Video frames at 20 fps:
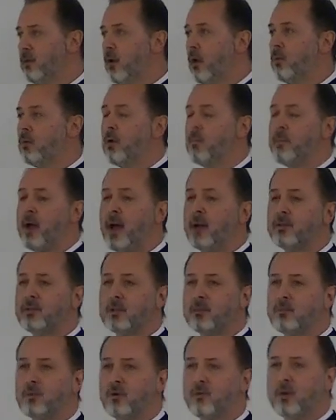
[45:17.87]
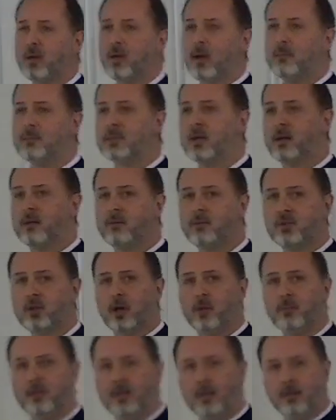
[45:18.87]
The whole romantic movement comes out of
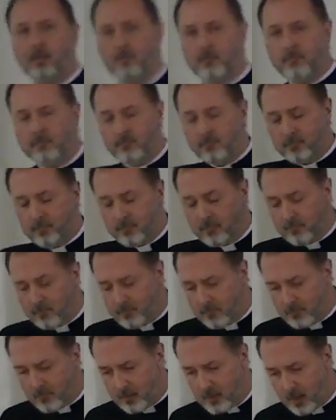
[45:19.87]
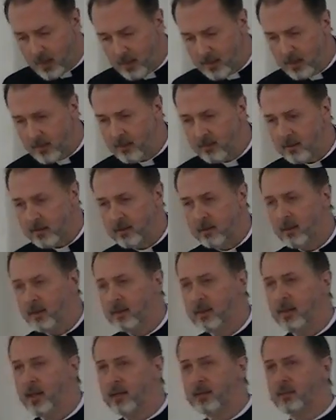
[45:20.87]
Germany and England
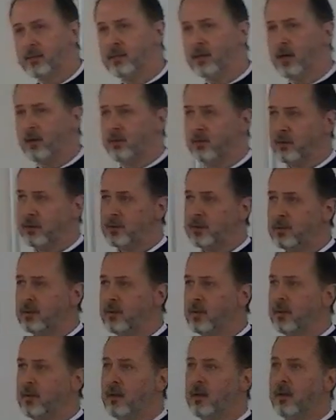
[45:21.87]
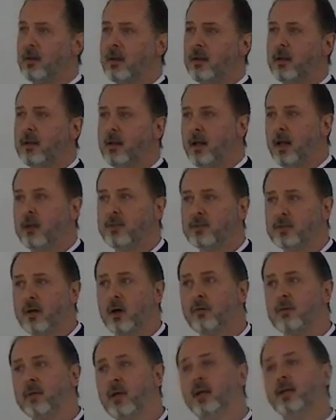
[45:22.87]
in the 1800s. And
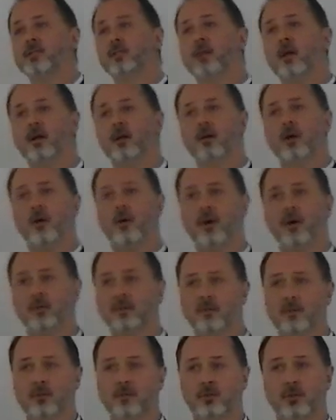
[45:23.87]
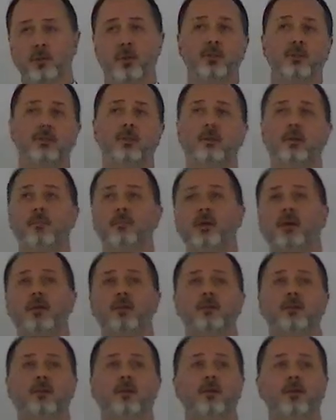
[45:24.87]
so they start going to Switzerland
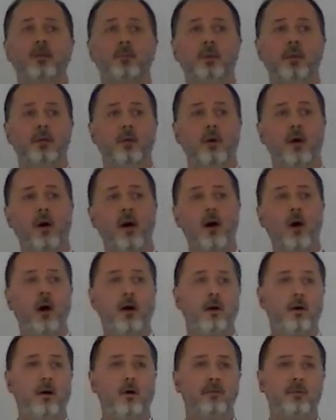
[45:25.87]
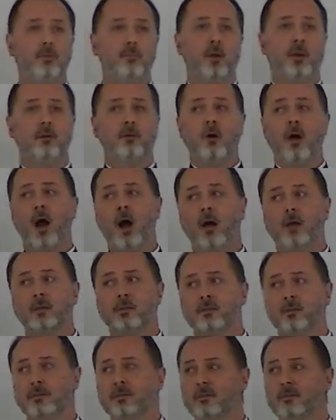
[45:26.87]
because they're going to be in awe of the big rocks.